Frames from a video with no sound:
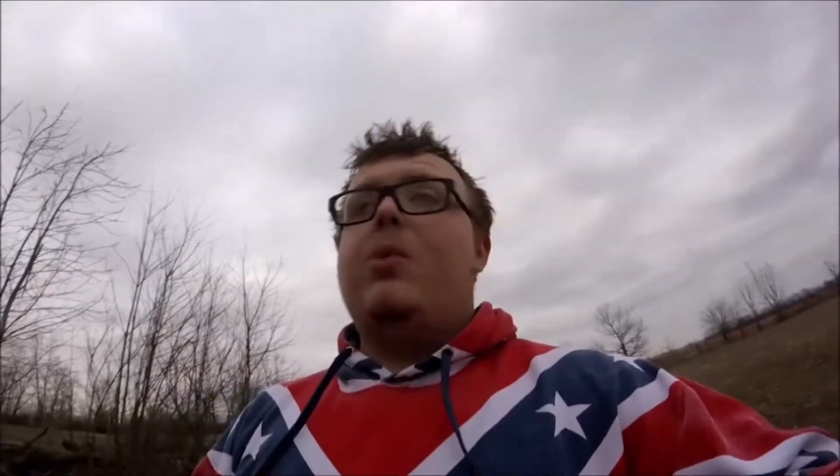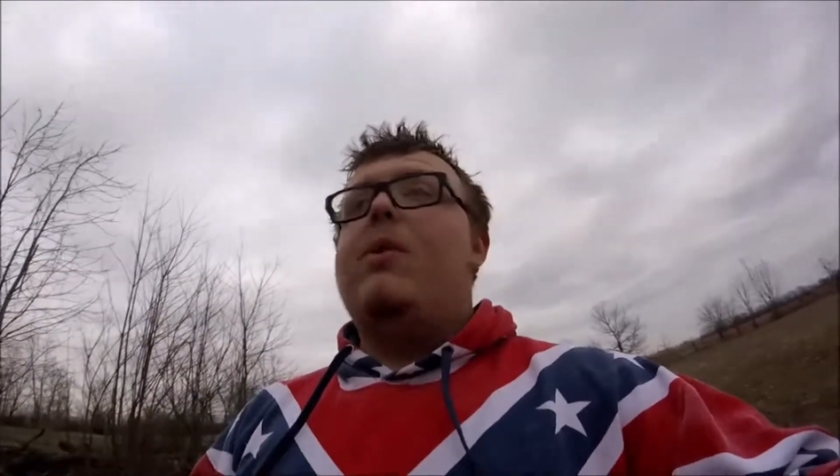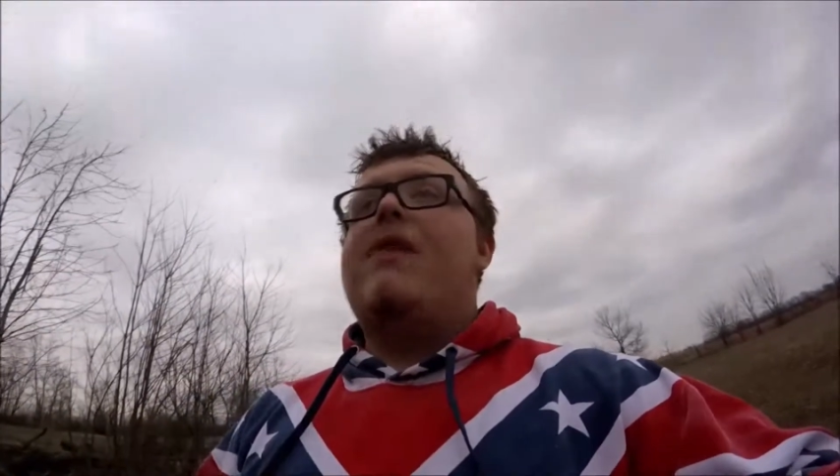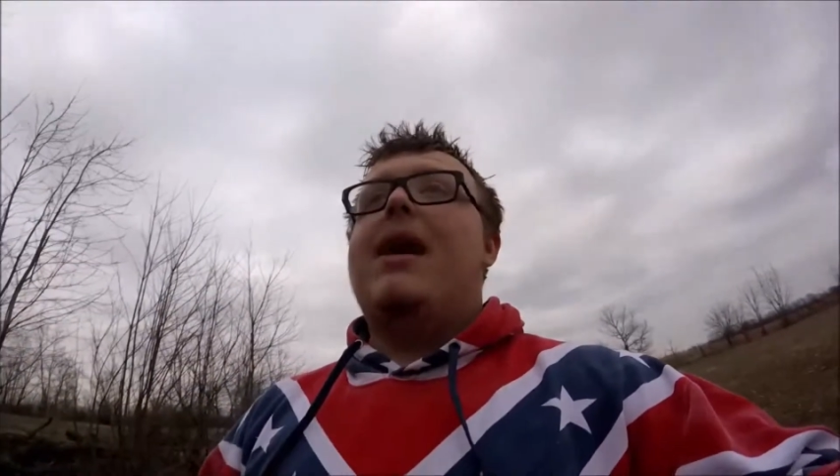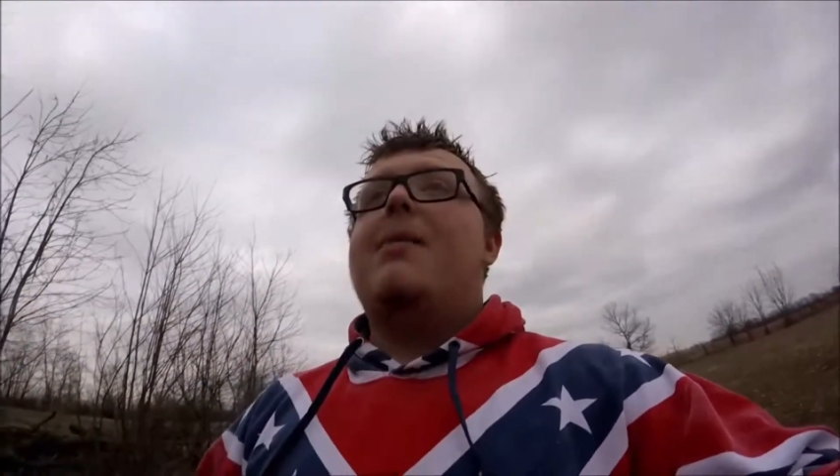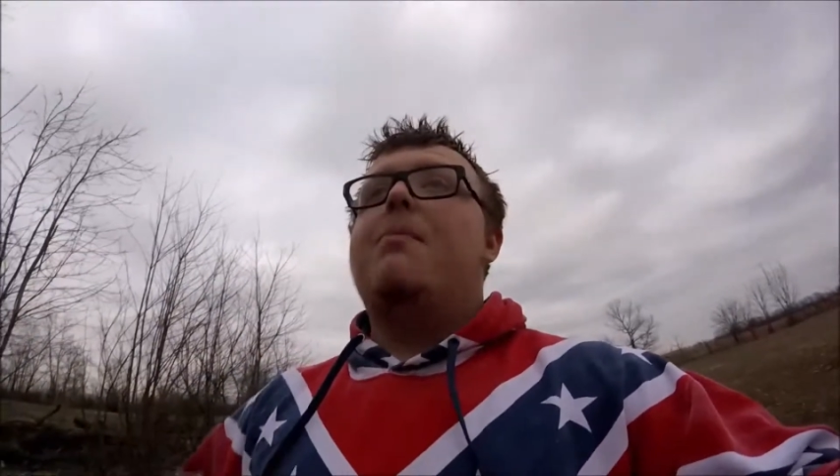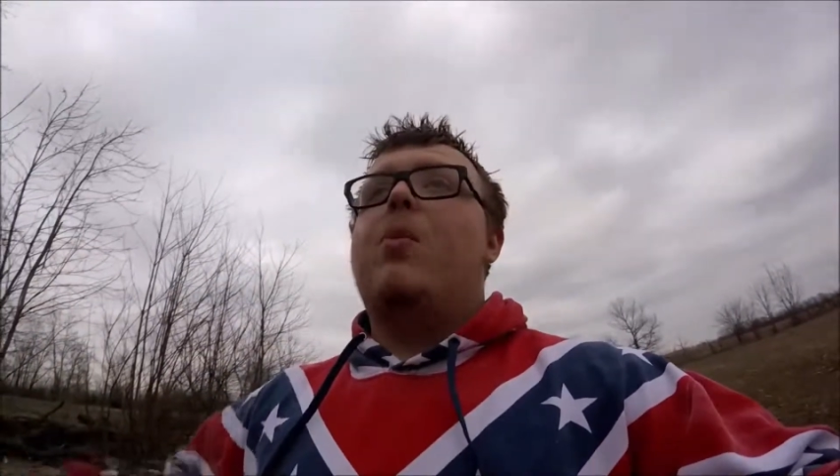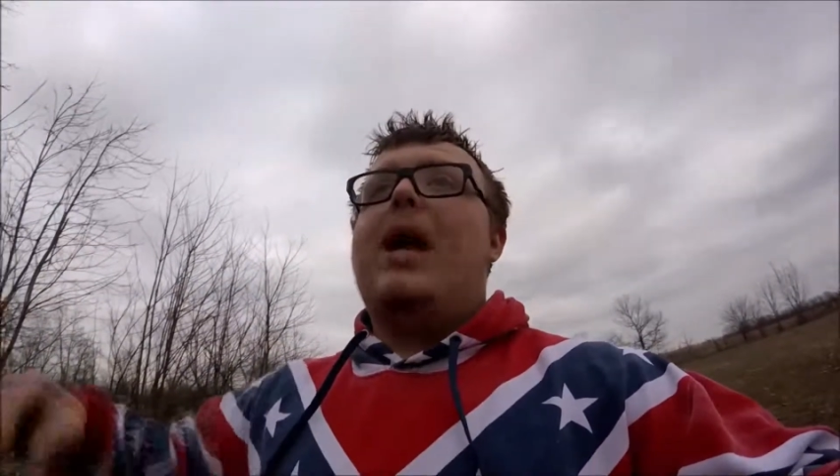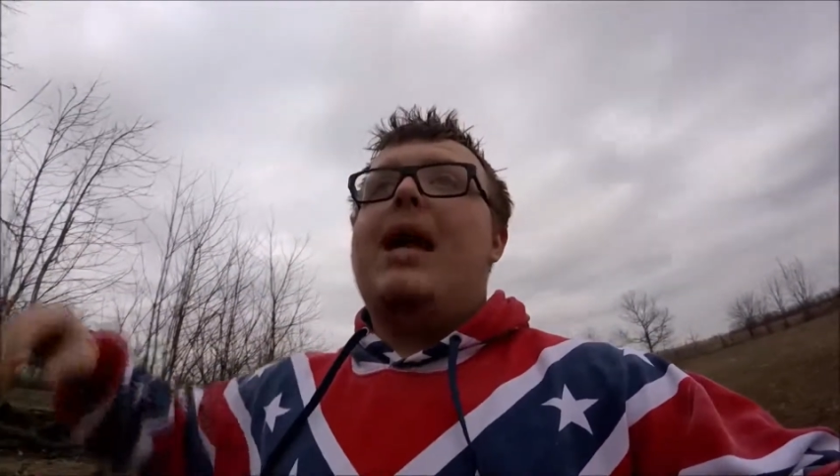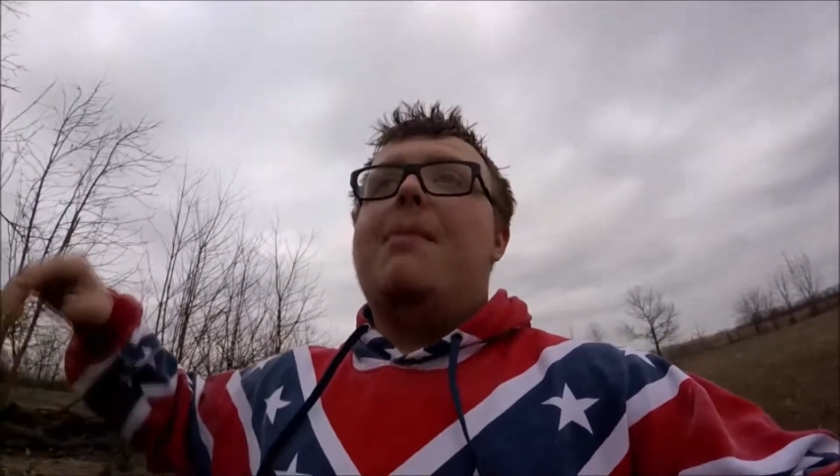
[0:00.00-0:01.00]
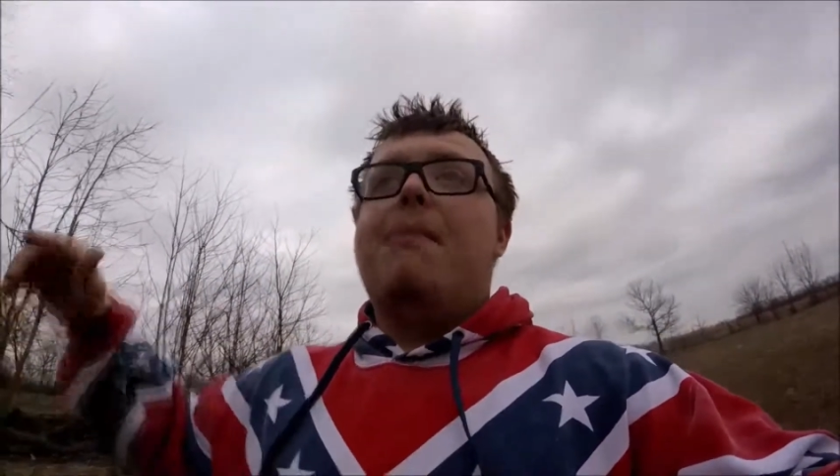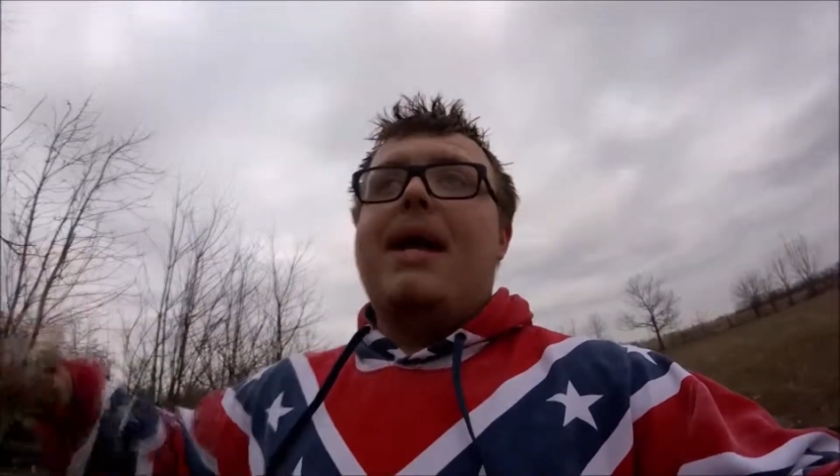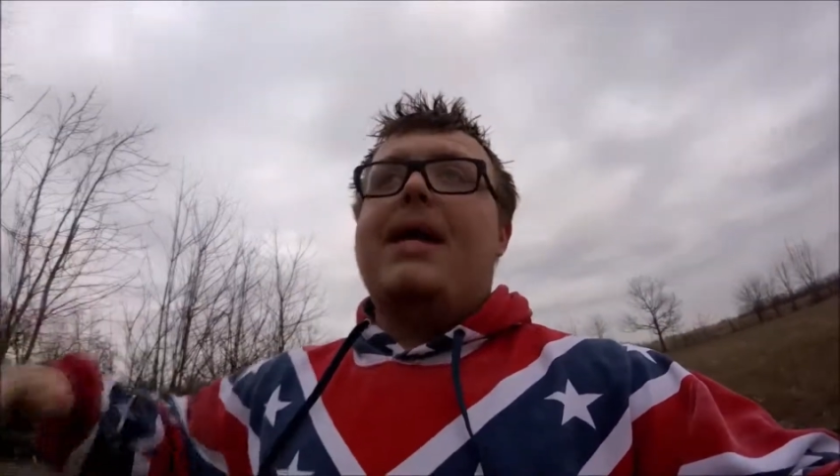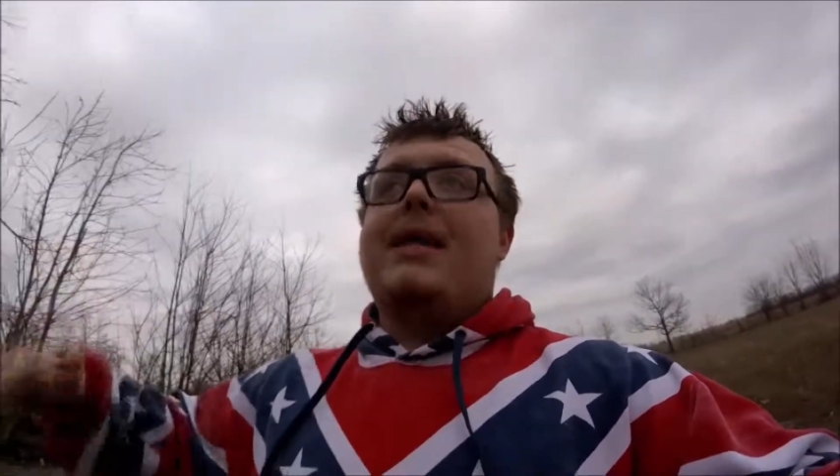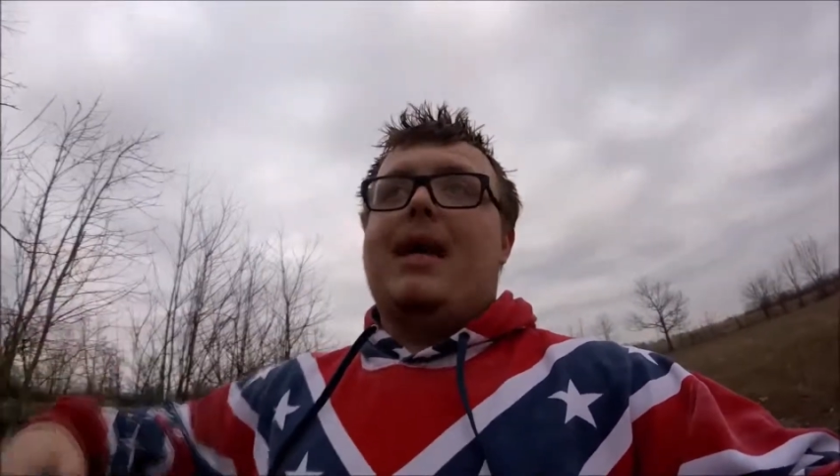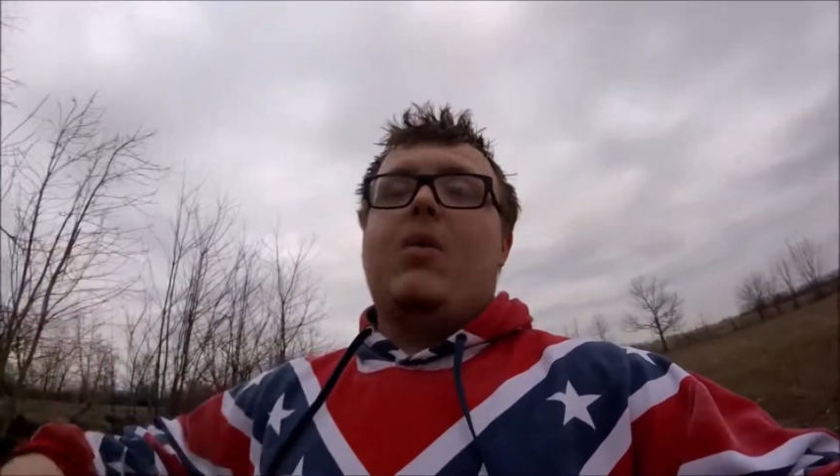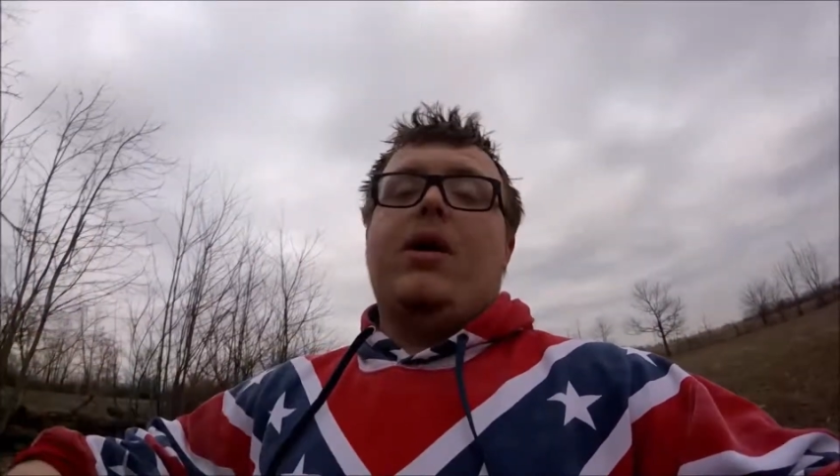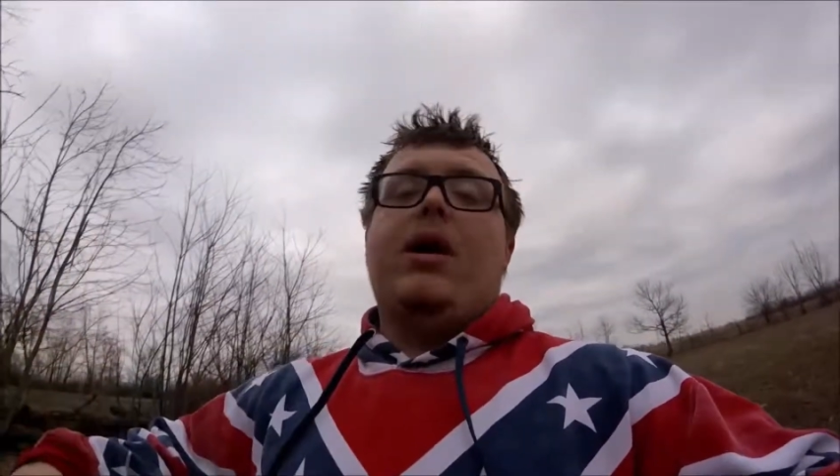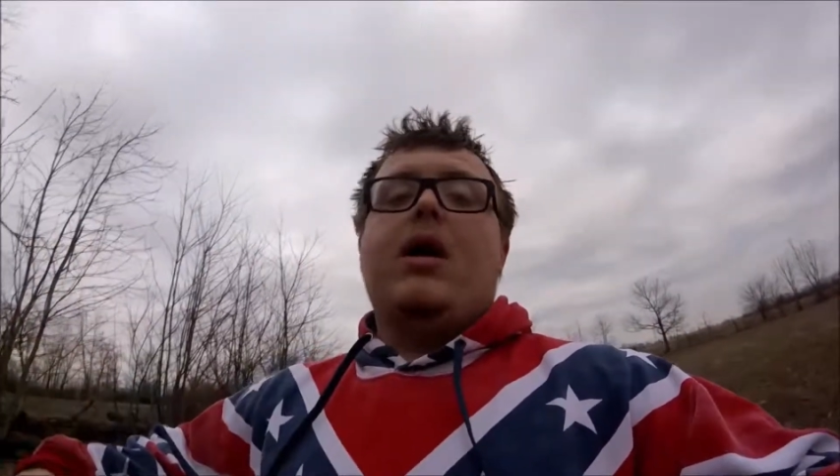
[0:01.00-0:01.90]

We had to make it that way.